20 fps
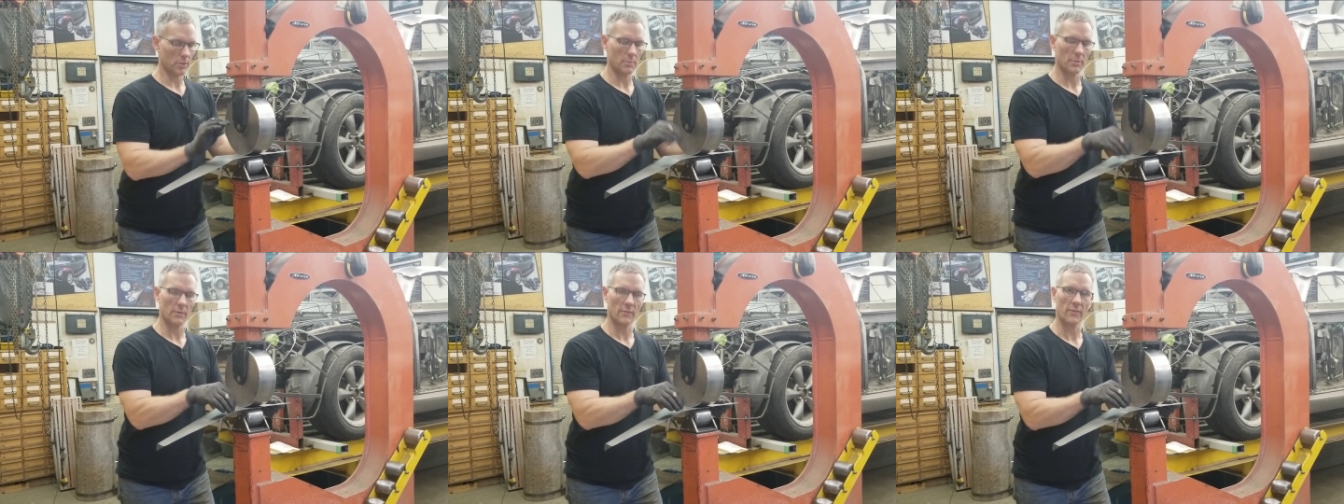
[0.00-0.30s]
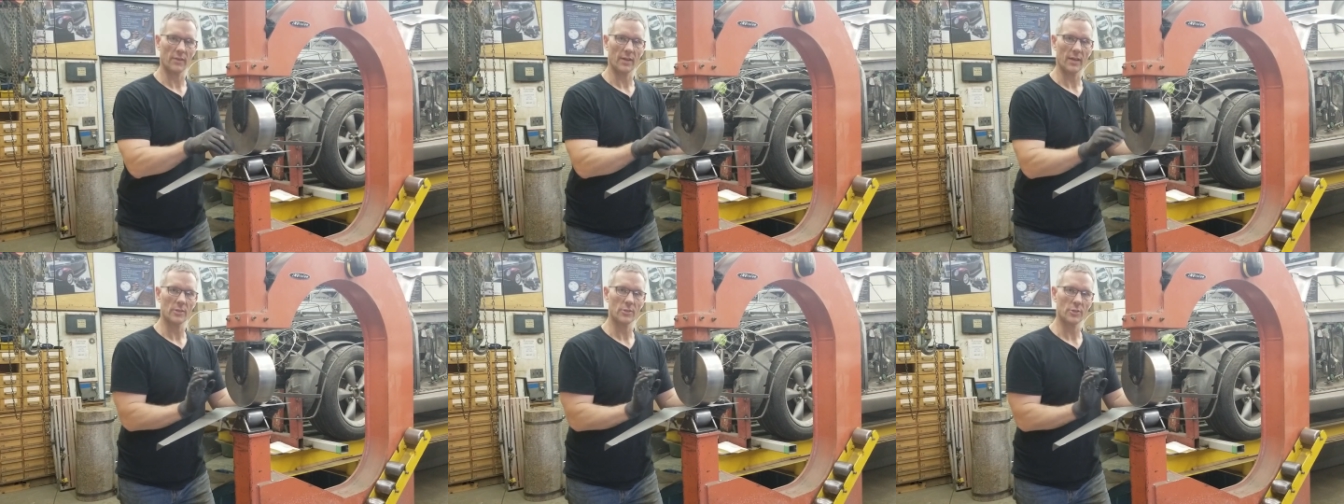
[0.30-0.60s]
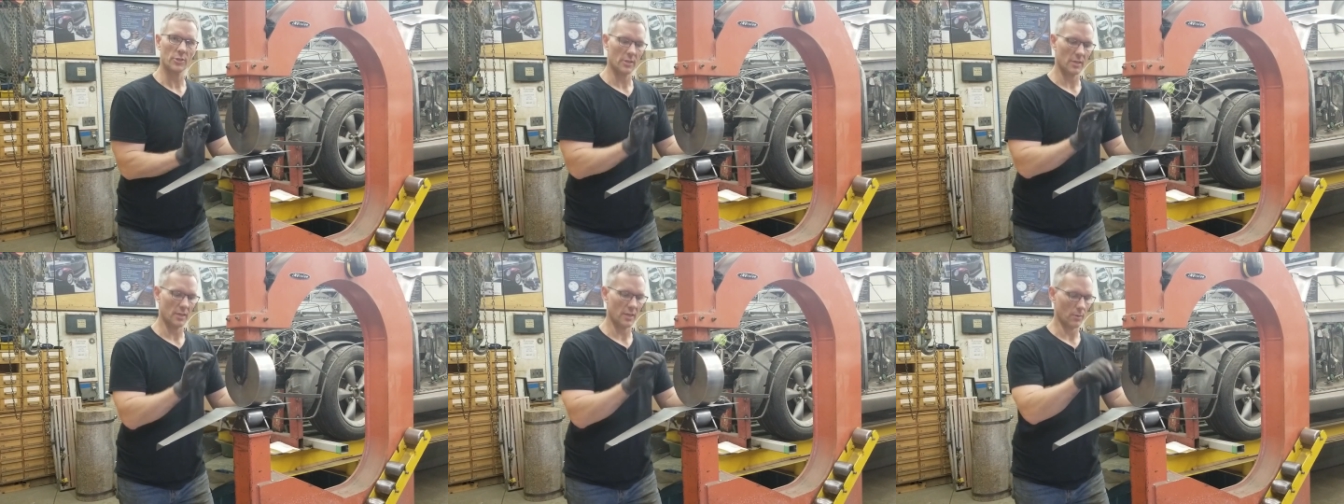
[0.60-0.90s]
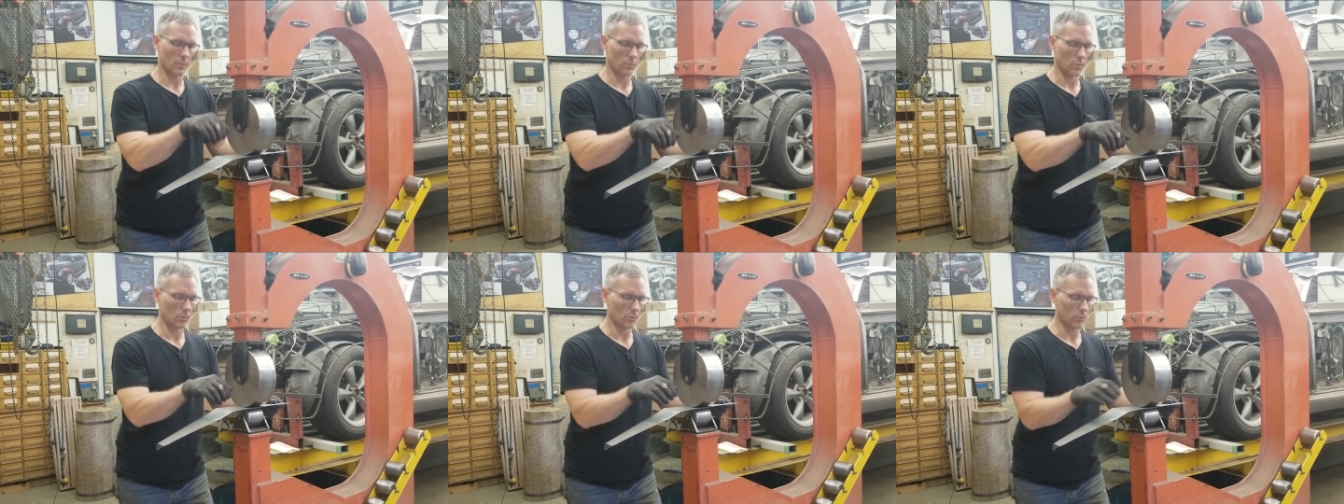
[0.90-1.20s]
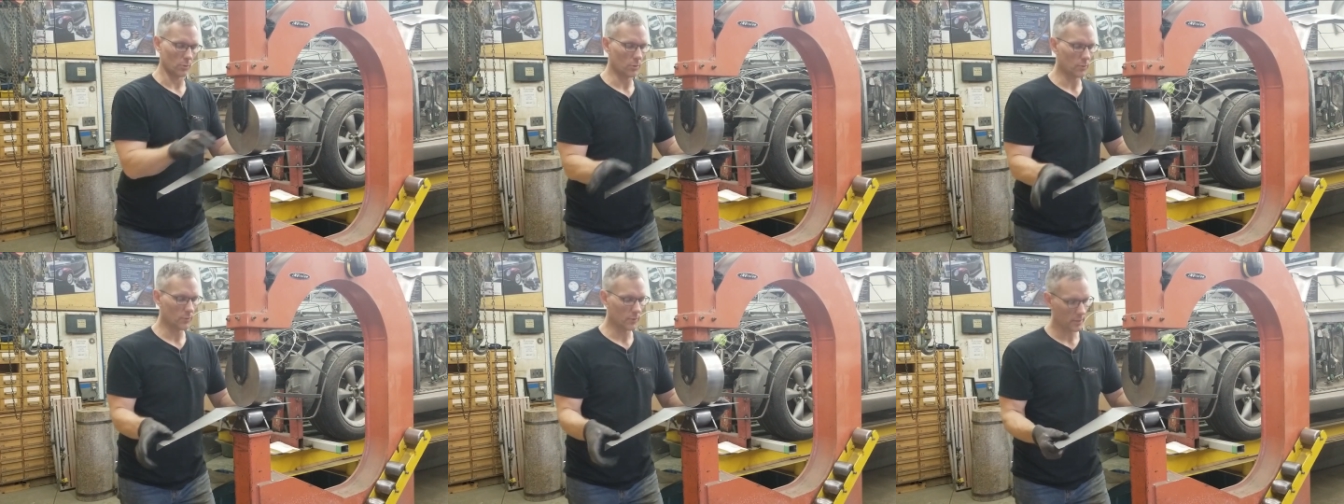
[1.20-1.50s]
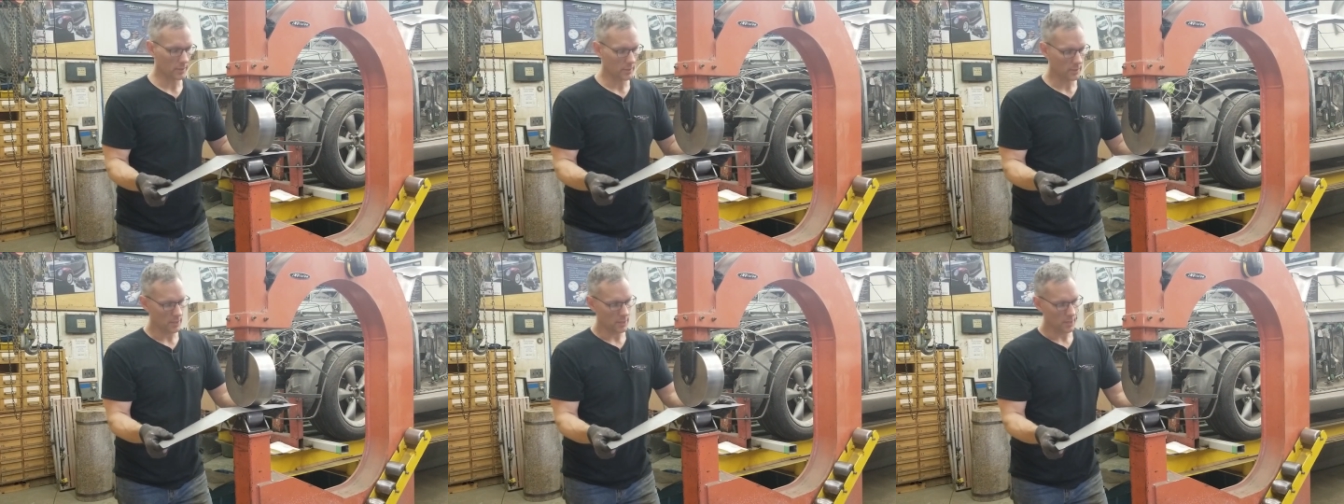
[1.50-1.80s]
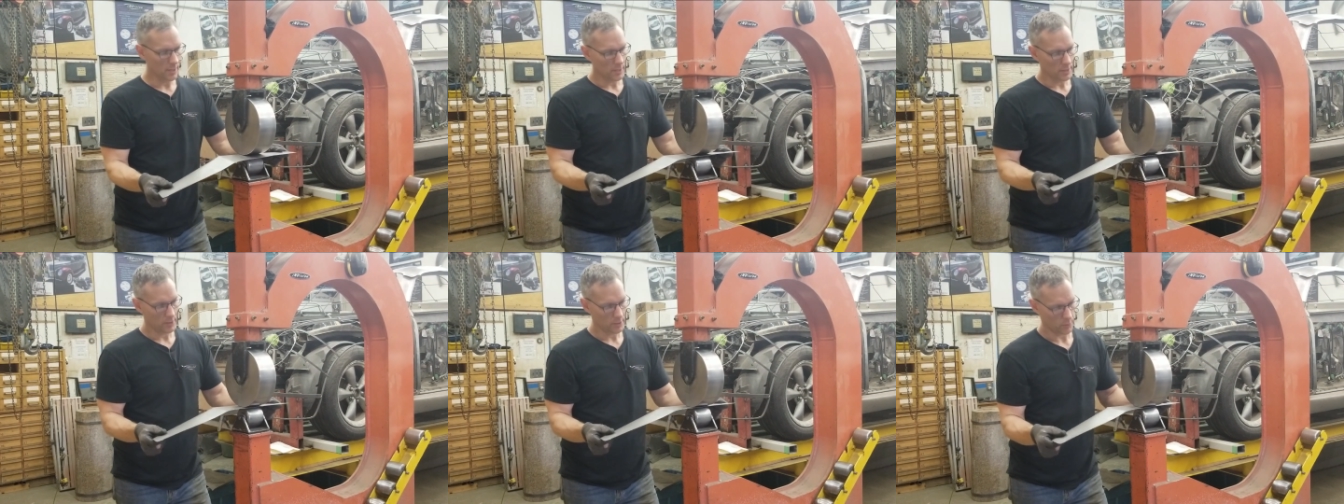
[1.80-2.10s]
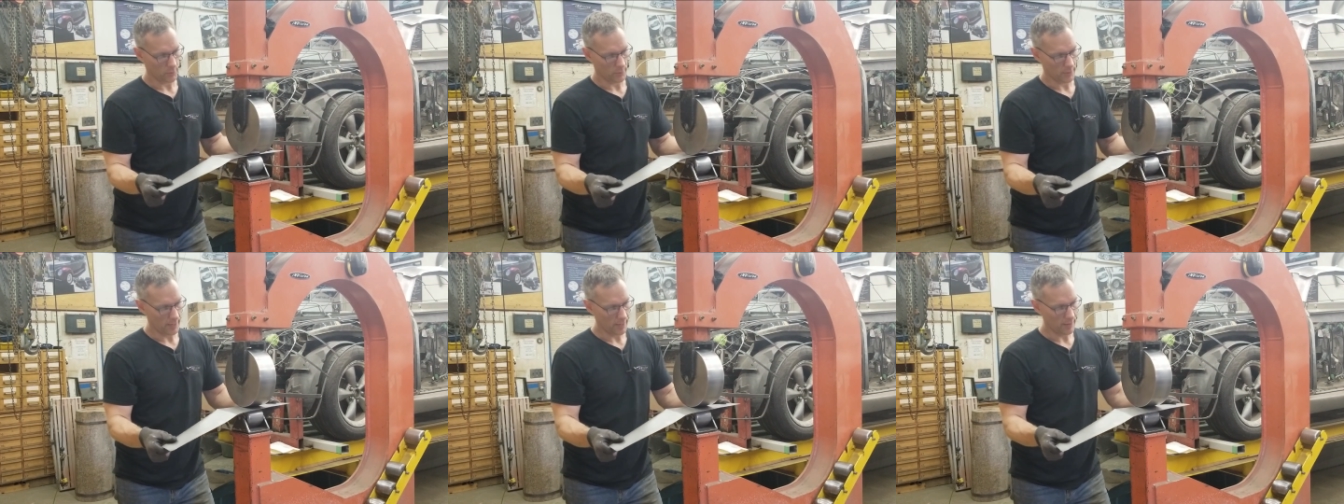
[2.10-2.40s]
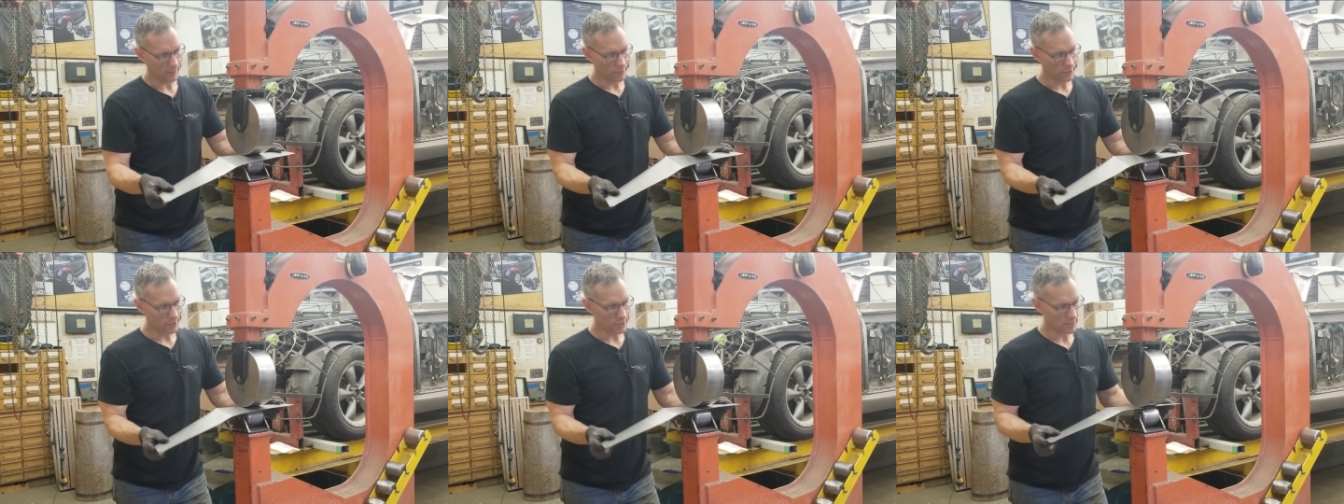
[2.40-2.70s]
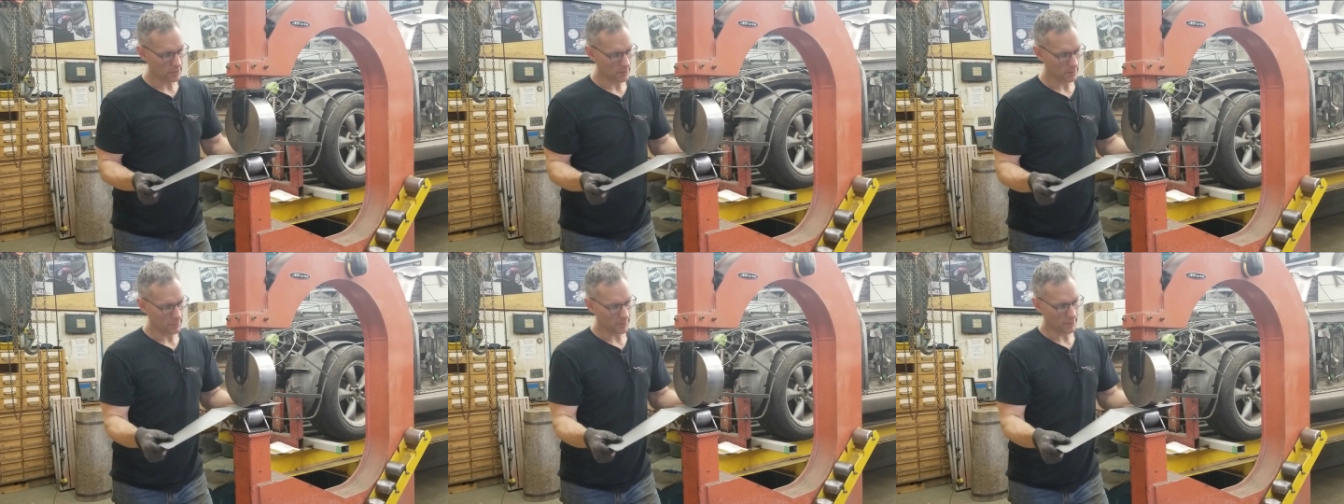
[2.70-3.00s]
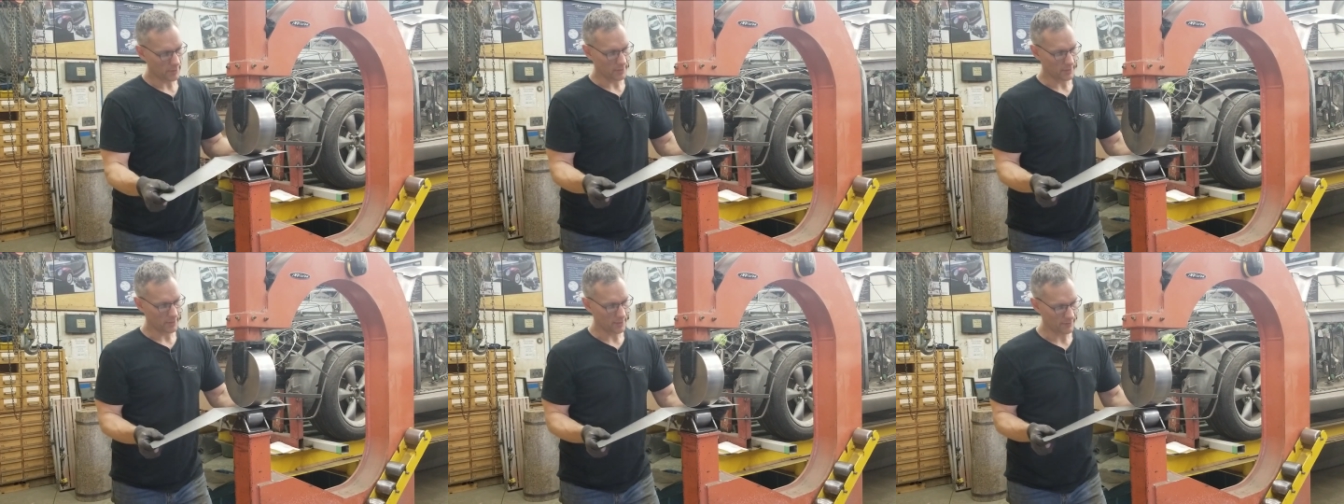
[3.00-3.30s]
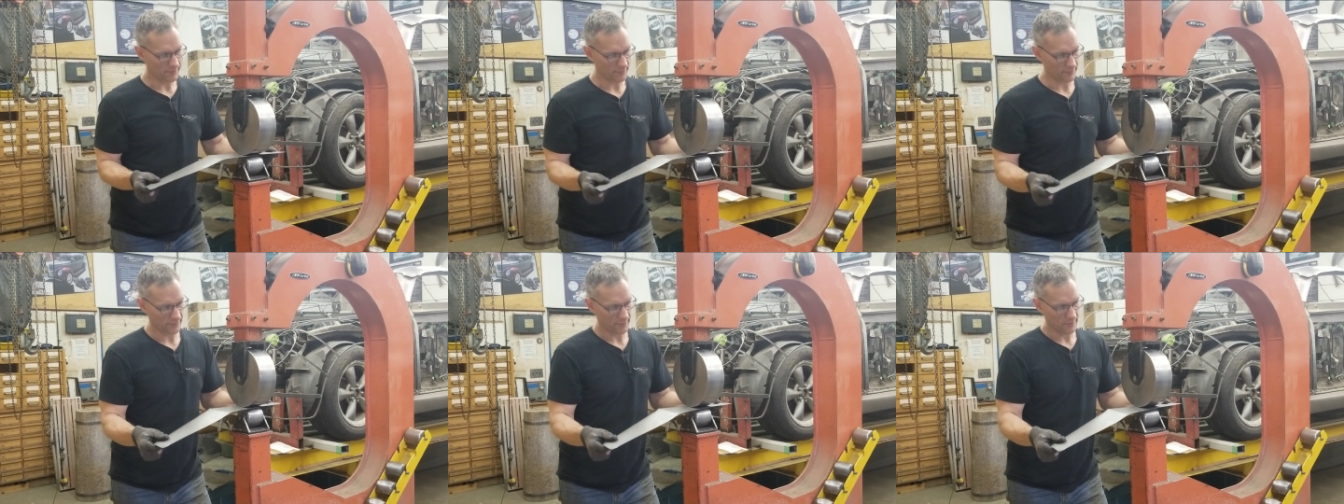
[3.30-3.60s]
going to be flanges that get rolled over, so we have just about enough